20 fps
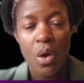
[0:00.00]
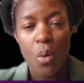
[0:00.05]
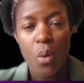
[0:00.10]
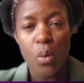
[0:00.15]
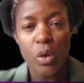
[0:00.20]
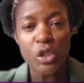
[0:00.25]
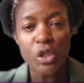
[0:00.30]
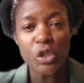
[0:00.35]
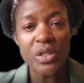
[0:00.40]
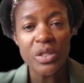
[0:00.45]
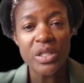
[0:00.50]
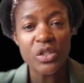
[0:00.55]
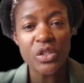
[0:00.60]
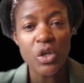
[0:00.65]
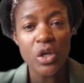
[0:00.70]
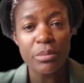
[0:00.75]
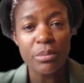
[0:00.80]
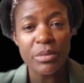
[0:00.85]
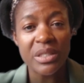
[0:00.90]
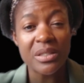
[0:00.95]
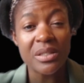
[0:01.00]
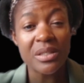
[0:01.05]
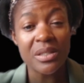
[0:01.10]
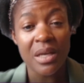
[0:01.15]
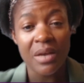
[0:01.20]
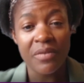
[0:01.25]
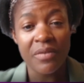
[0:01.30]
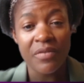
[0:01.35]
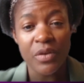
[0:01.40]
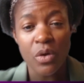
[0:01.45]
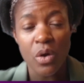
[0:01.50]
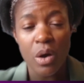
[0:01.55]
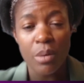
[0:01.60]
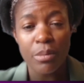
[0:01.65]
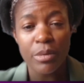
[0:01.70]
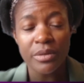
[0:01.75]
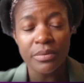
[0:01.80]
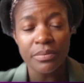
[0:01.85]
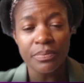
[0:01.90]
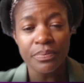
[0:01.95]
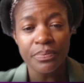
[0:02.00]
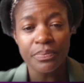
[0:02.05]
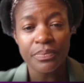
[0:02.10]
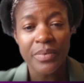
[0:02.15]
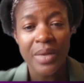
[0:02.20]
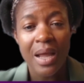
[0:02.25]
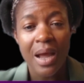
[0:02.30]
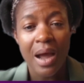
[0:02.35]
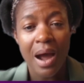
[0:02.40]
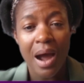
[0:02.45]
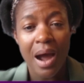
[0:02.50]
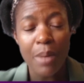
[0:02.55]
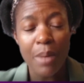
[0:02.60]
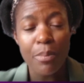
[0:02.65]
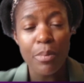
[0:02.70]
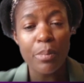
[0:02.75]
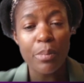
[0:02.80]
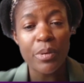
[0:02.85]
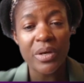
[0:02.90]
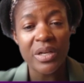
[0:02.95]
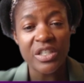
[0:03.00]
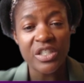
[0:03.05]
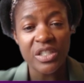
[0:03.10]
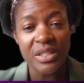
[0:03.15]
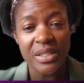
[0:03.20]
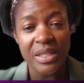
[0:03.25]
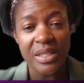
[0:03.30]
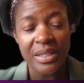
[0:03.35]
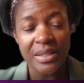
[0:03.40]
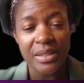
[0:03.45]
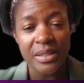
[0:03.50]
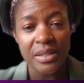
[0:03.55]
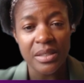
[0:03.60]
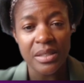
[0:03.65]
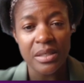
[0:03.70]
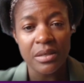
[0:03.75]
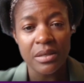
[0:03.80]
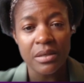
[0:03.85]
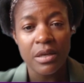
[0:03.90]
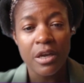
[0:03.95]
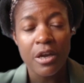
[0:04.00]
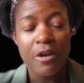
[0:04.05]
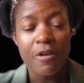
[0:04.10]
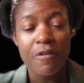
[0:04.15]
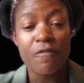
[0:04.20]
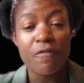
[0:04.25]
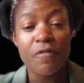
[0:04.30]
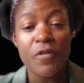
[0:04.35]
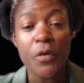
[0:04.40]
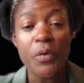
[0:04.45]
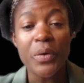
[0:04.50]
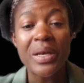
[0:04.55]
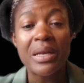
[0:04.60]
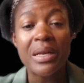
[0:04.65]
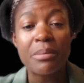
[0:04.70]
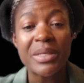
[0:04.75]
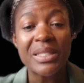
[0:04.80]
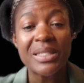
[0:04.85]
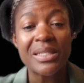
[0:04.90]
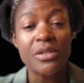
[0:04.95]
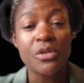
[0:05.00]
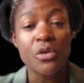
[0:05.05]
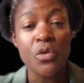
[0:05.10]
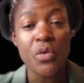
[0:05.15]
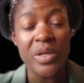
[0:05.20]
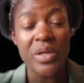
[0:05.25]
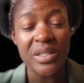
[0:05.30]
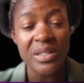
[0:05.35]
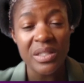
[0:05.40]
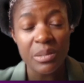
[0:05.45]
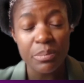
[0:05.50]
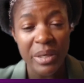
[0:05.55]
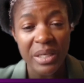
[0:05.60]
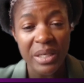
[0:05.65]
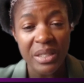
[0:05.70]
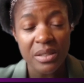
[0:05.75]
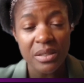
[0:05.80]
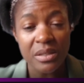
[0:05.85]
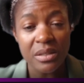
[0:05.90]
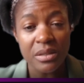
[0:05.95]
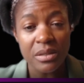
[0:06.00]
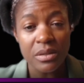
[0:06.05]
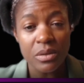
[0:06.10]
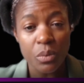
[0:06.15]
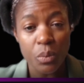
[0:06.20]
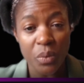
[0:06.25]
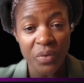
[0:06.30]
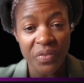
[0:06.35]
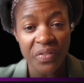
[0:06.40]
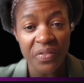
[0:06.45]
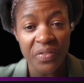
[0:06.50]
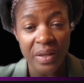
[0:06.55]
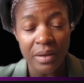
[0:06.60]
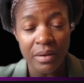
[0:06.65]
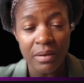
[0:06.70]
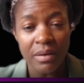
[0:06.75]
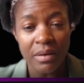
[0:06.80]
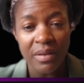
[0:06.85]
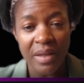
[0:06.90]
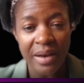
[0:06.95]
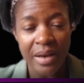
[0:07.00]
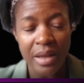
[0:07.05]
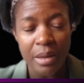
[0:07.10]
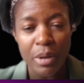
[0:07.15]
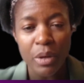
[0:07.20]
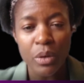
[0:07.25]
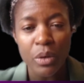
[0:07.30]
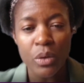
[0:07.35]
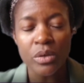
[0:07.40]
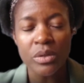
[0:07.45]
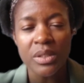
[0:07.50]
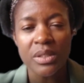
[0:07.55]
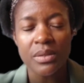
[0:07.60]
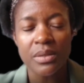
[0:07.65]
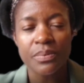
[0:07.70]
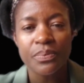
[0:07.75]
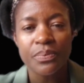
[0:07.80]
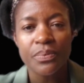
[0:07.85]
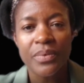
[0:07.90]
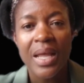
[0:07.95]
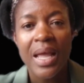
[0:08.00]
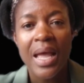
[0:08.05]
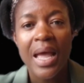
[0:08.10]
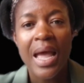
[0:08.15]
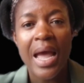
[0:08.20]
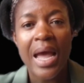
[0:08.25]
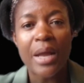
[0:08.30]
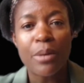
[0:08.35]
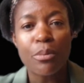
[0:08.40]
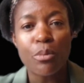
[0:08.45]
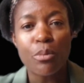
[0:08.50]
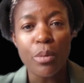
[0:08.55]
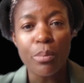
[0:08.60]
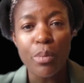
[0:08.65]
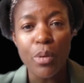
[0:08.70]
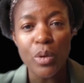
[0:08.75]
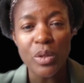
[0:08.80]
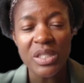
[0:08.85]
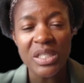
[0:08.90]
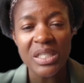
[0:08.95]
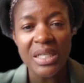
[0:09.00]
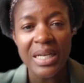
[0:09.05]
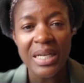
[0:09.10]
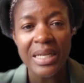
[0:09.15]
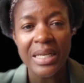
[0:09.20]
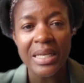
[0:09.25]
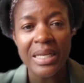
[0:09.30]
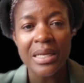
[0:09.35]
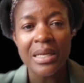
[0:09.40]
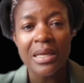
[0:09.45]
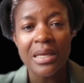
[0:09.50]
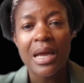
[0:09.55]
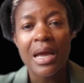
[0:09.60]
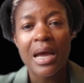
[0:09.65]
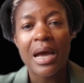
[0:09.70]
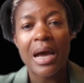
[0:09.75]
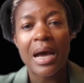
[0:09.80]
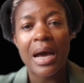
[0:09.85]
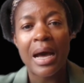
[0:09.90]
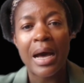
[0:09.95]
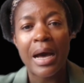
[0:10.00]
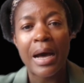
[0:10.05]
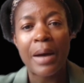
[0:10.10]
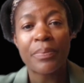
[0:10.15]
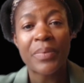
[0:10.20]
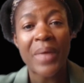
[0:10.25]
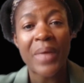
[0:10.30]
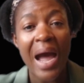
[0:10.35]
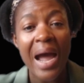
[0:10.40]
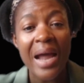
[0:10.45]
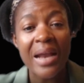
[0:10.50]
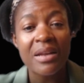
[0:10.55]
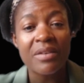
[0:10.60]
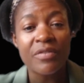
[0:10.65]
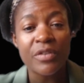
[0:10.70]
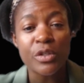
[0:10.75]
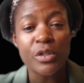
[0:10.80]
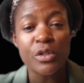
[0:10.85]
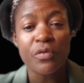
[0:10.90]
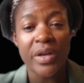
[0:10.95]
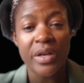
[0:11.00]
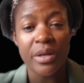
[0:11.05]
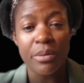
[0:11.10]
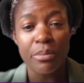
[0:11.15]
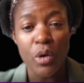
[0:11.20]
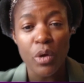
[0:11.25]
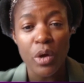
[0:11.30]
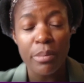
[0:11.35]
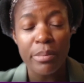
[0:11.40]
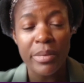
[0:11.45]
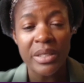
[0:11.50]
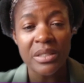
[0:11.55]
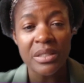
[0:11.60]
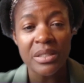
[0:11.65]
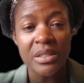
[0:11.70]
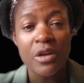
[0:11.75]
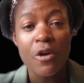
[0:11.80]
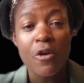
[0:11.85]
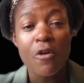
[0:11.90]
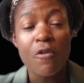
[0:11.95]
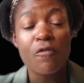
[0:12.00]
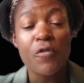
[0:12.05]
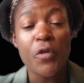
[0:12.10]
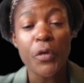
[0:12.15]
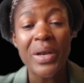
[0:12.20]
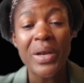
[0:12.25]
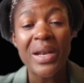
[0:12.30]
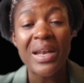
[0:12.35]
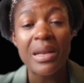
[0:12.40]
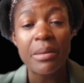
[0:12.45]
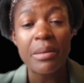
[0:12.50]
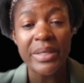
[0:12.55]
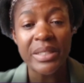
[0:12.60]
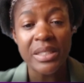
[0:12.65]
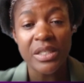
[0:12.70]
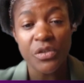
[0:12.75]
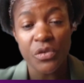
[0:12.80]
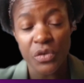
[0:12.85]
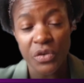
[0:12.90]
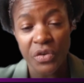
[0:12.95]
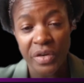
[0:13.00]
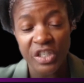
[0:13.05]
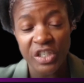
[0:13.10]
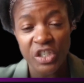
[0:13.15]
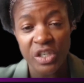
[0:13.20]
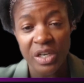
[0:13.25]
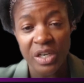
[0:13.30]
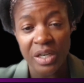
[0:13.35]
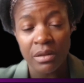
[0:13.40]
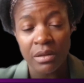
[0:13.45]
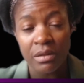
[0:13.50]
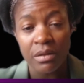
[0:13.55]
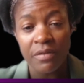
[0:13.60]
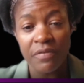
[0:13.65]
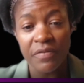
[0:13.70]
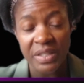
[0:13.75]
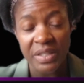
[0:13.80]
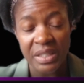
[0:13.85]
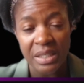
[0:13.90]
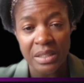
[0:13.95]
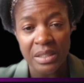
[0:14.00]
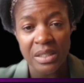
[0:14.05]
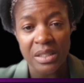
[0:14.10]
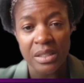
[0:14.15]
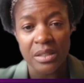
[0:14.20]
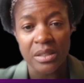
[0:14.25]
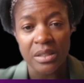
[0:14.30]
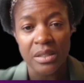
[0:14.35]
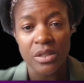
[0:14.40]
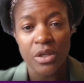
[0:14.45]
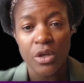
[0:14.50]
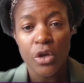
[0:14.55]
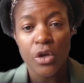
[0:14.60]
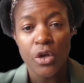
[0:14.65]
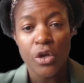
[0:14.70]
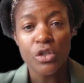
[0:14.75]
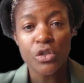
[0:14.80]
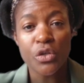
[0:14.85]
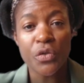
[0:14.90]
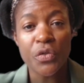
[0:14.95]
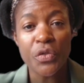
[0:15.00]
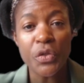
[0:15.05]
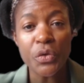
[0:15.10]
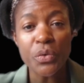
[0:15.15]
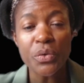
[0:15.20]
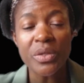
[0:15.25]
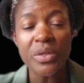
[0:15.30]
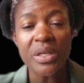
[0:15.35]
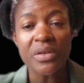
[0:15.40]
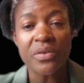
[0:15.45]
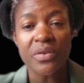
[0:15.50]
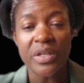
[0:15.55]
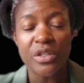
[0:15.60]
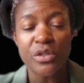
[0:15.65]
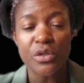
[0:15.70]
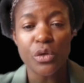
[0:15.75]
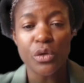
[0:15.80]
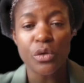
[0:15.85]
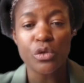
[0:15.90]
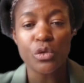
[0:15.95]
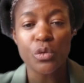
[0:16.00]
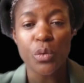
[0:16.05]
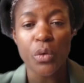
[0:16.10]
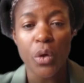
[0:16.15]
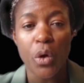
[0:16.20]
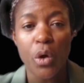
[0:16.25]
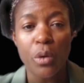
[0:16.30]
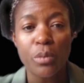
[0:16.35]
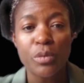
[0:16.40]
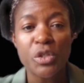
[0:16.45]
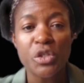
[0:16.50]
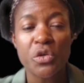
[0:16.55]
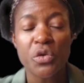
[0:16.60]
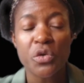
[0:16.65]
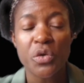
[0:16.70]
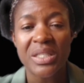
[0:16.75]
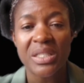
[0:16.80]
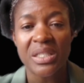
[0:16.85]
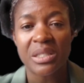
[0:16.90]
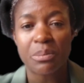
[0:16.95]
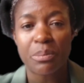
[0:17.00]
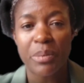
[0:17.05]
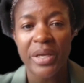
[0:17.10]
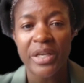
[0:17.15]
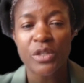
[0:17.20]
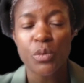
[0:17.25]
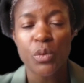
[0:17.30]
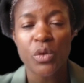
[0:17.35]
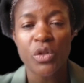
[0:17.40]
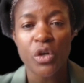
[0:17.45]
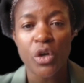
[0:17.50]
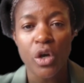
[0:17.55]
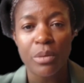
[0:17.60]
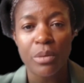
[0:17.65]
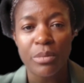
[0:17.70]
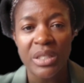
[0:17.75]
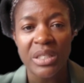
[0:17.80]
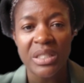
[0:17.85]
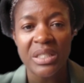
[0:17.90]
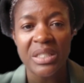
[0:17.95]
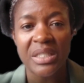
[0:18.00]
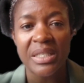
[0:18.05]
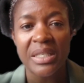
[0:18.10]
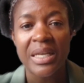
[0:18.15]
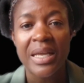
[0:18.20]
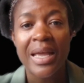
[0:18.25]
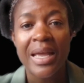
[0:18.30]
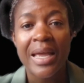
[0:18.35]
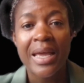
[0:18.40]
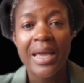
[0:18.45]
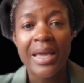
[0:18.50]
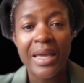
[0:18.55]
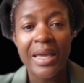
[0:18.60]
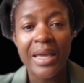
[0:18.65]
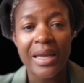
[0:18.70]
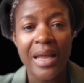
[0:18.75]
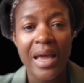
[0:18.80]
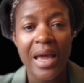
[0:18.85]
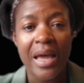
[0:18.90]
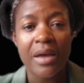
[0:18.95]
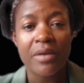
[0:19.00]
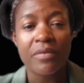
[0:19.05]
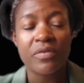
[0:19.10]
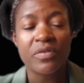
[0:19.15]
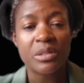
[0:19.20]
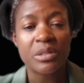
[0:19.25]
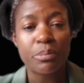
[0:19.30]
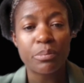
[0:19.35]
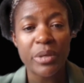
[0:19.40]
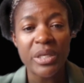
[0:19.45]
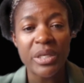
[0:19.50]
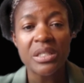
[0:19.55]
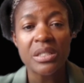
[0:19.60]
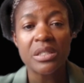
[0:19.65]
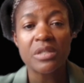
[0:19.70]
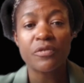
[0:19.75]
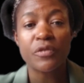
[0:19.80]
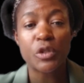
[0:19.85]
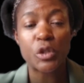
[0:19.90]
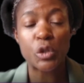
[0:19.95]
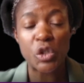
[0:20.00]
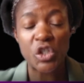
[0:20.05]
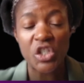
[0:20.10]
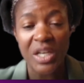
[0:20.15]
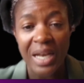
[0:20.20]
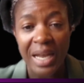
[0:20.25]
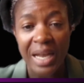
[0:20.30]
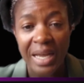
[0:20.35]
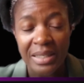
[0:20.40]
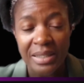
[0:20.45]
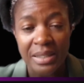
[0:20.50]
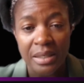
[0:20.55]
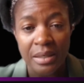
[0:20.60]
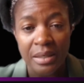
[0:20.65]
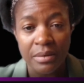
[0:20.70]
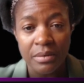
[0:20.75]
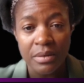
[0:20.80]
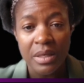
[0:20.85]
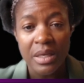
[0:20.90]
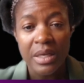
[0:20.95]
What do these communities have in common? High population density, very limited green spaces within their neighborhoods, and more importantly, high levels of unemployment, very limited recreational facilities. So through the green zones, we hope to create a space where the community can have spaces for socializing,